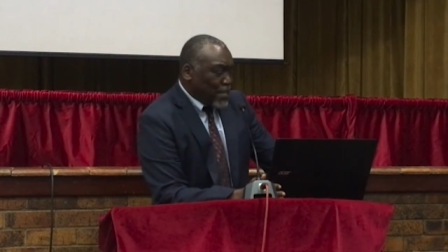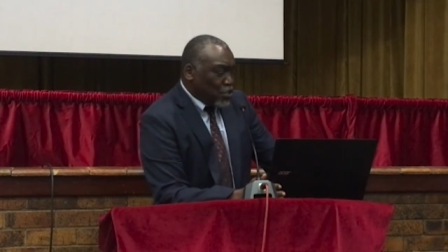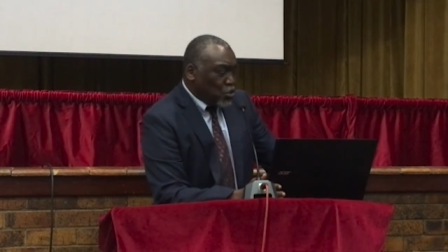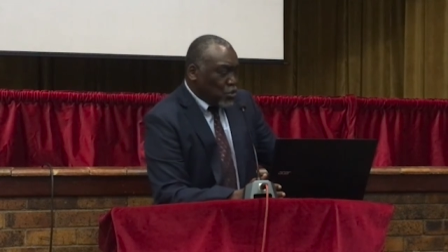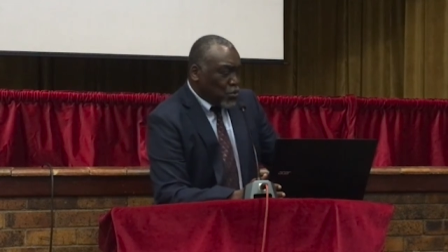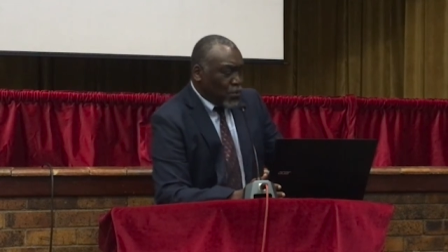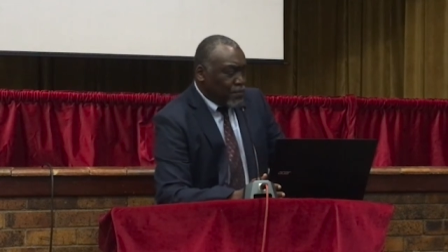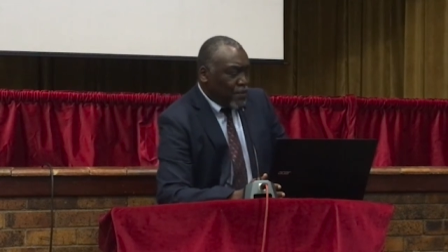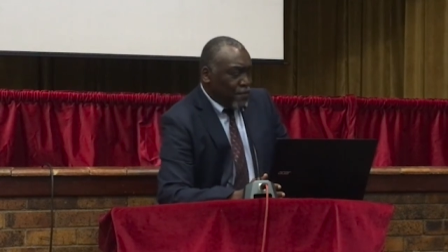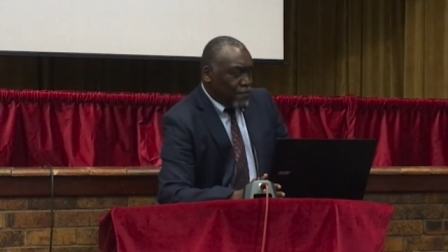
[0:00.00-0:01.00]
In chapter
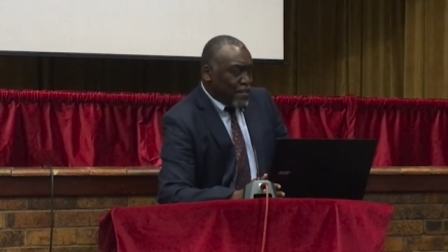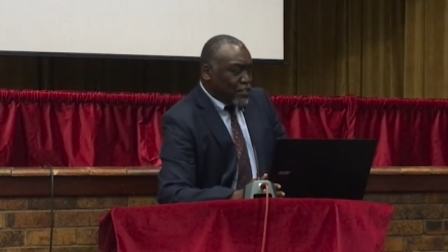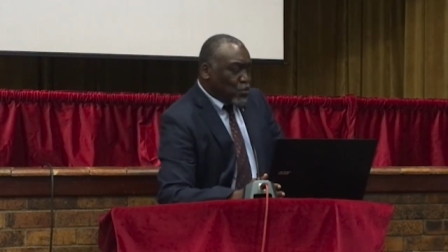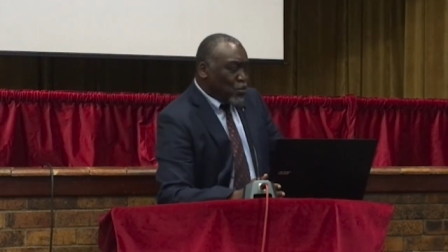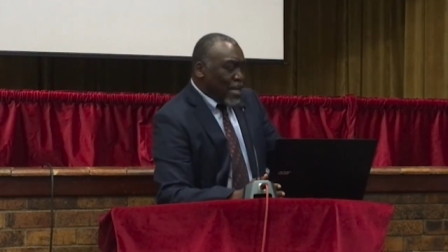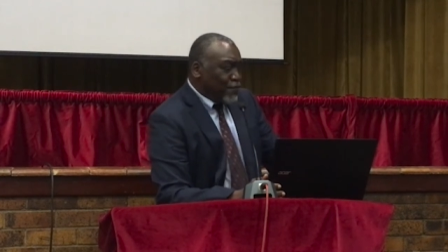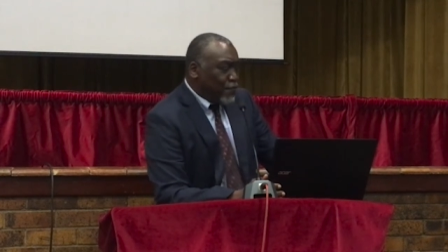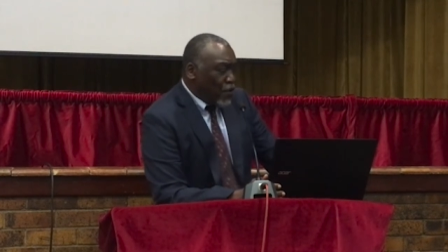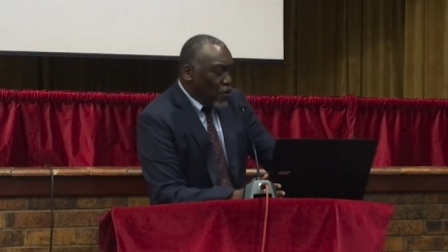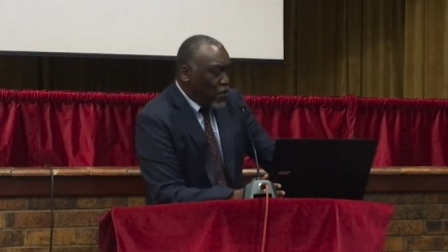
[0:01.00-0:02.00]
2, verse 2 and